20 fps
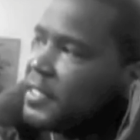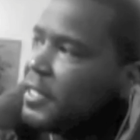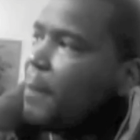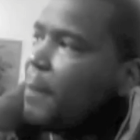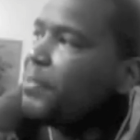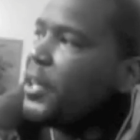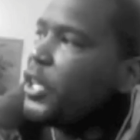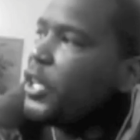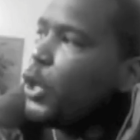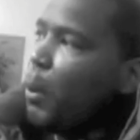of
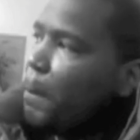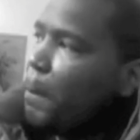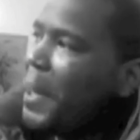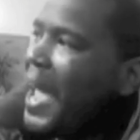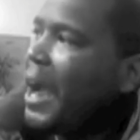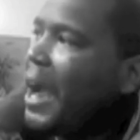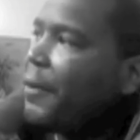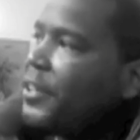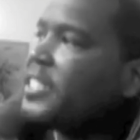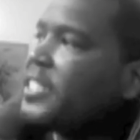something your
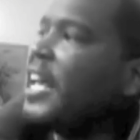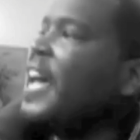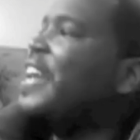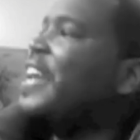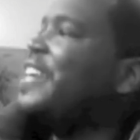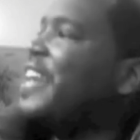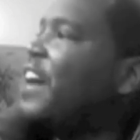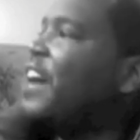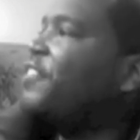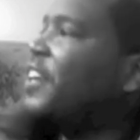parents
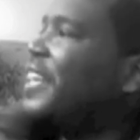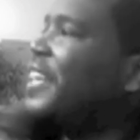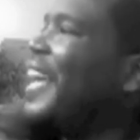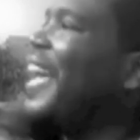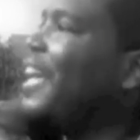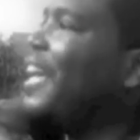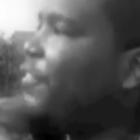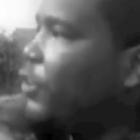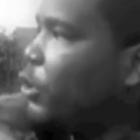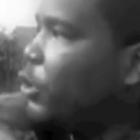never
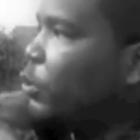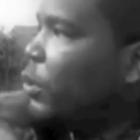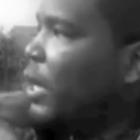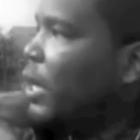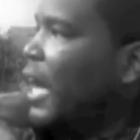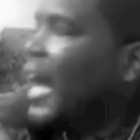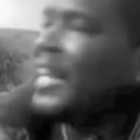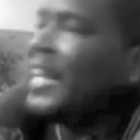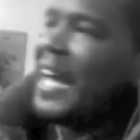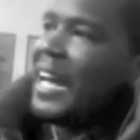gave you.
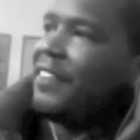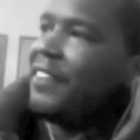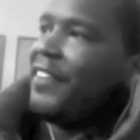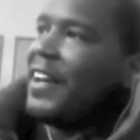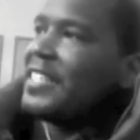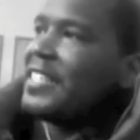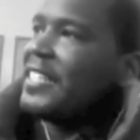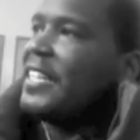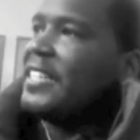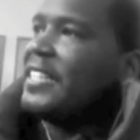A lot of
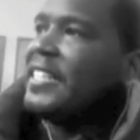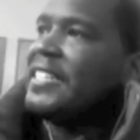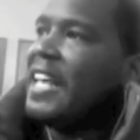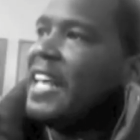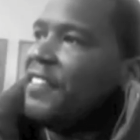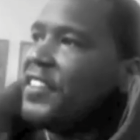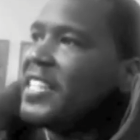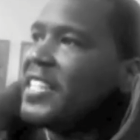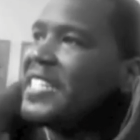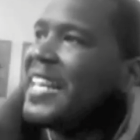our sisters
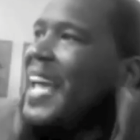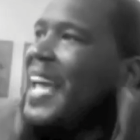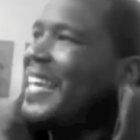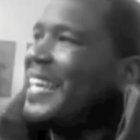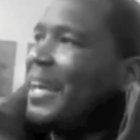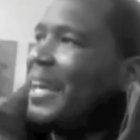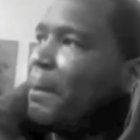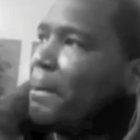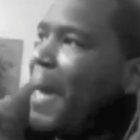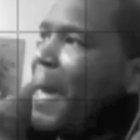have a
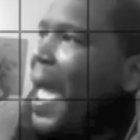psychic